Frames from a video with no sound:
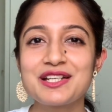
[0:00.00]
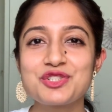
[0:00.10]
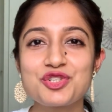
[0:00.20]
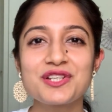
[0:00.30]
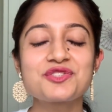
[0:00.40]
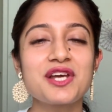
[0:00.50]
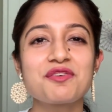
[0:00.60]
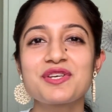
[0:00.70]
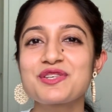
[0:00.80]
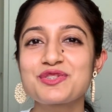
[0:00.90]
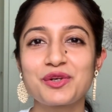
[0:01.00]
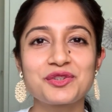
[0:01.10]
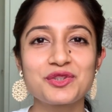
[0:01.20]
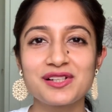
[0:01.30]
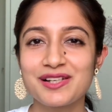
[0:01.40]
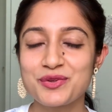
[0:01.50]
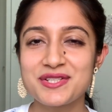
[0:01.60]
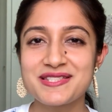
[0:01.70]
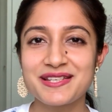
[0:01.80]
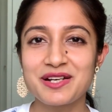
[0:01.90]
drink driving is not at all
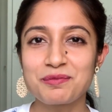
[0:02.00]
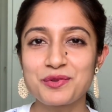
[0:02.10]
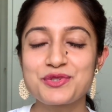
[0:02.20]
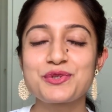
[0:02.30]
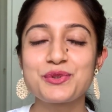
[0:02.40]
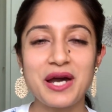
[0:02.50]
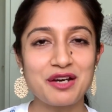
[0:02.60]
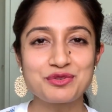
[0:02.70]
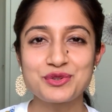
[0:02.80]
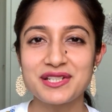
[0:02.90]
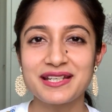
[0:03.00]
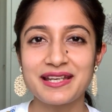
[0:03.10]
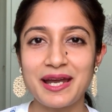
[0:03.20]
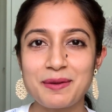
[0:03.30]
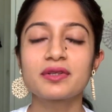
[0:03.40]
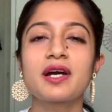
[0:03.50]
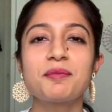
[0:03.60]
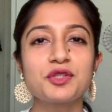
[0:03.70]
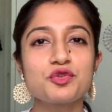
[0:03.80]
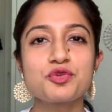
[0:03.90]
allowed in Singapore, so you have to take cab.
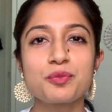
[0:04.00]
Coming to